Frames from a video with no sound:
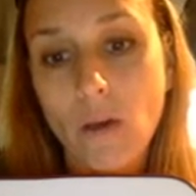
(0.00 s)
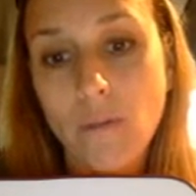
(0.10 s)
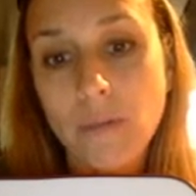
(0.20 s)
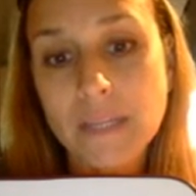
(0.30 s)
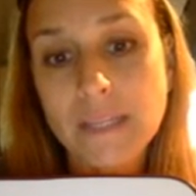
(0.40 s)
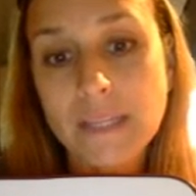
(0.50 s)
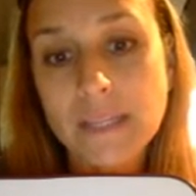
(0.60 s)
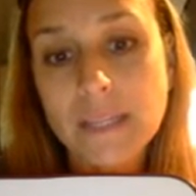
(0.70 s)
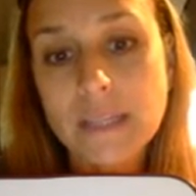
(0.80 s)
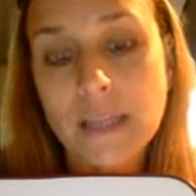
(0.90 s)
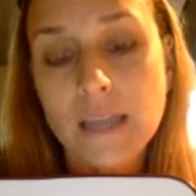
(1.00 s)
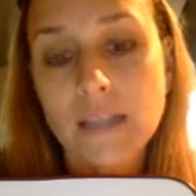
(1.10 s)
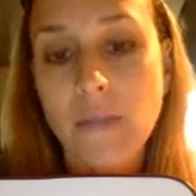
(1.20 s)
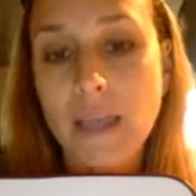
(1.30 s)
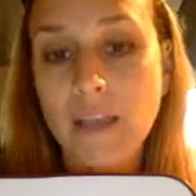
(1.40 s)
pieces to
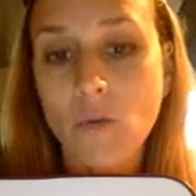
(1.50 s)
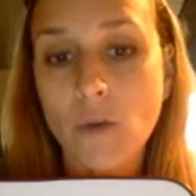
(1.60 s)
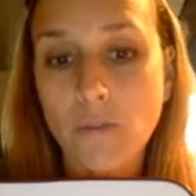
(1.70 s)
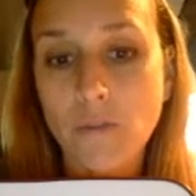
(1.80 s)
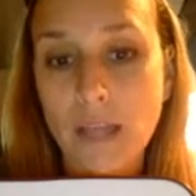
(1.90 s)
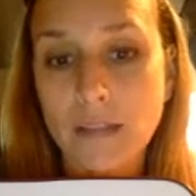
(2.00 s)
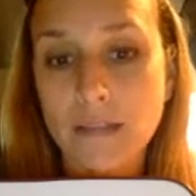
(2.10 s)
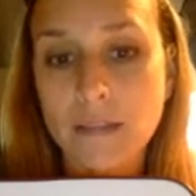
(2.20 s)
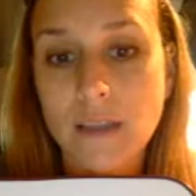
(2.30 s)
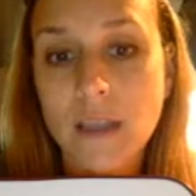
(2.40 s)
make equivalents.